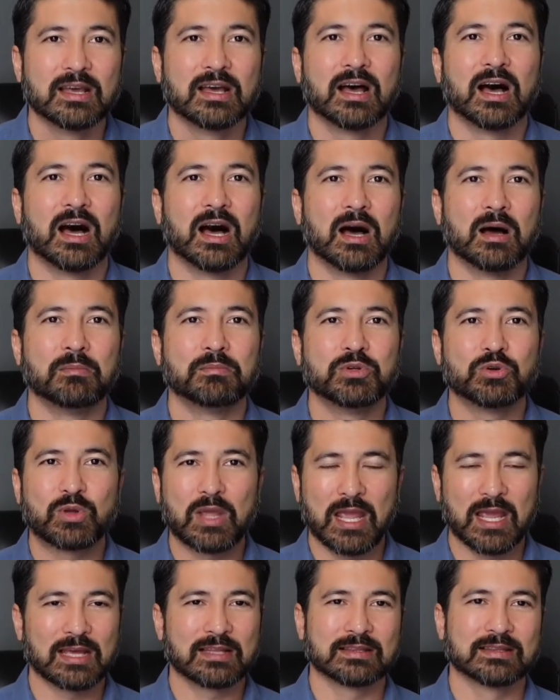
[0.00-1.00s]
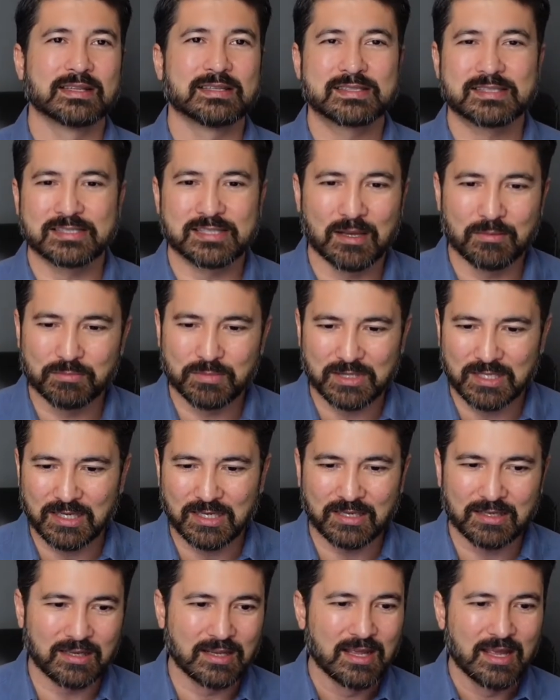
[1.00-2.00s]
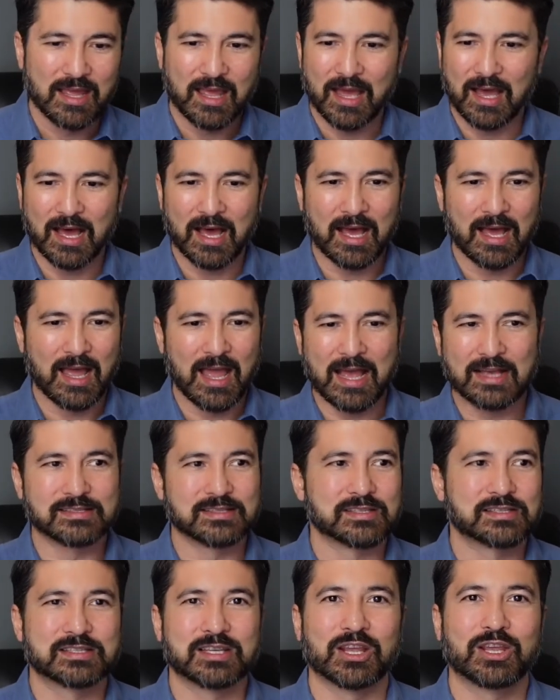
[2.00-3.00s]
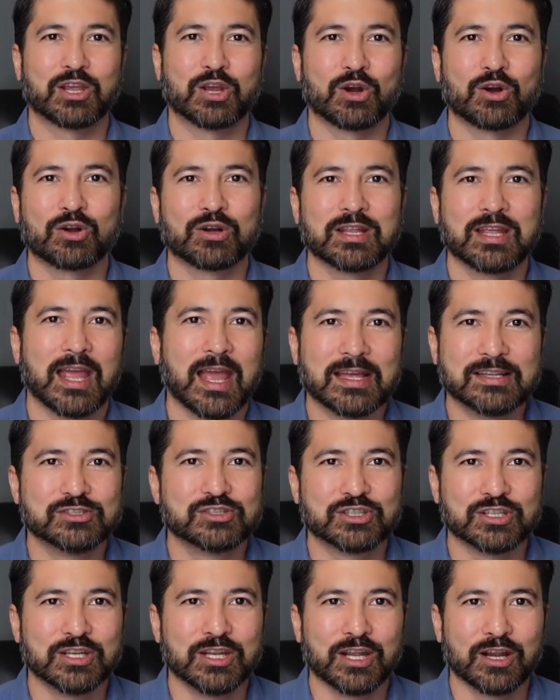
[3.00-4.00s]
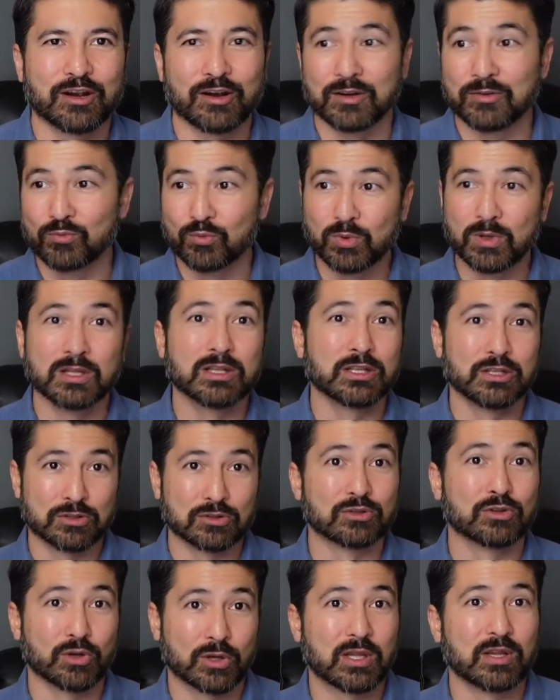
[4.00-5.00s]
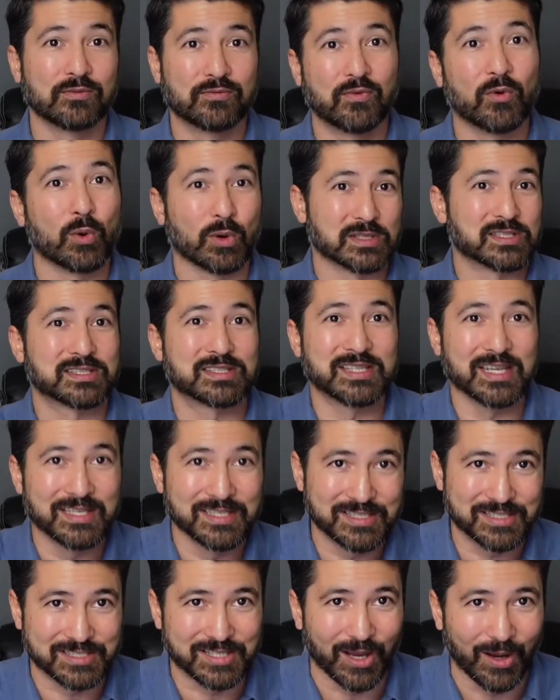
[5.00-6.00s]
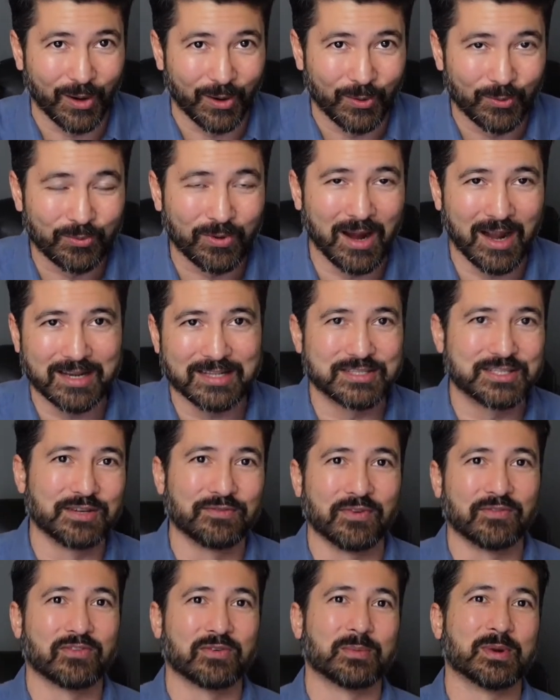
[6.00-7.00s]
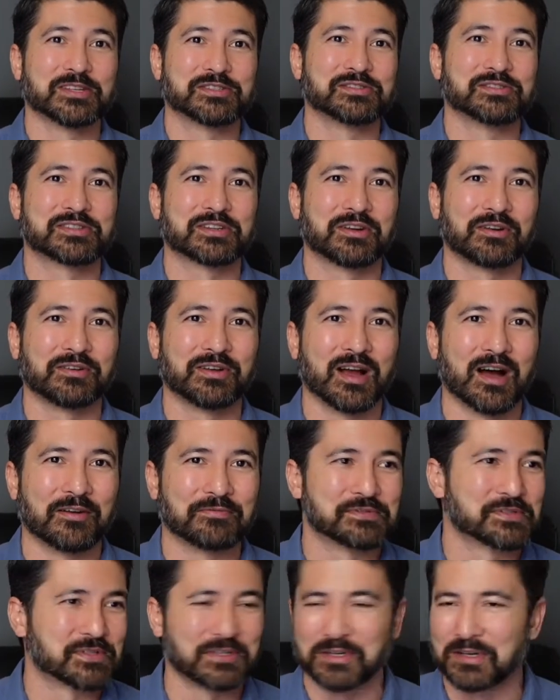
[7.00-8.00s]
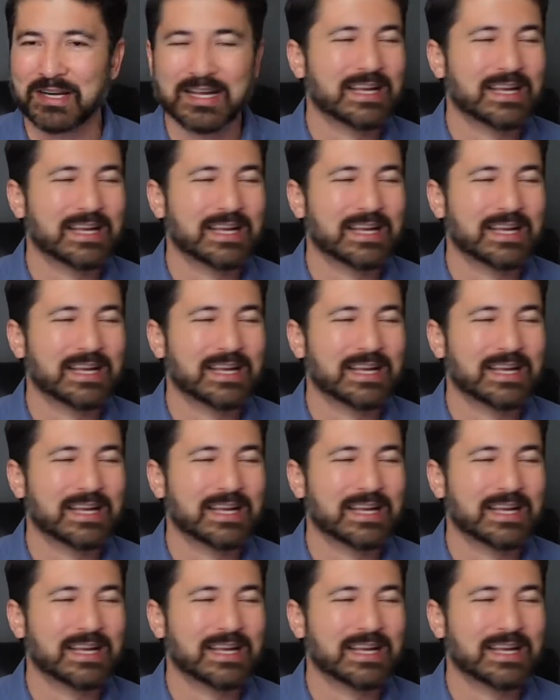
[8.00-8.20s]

You can't list something as a security engineer and really you're looking for a CISO, right? A Chief Information Security Officer.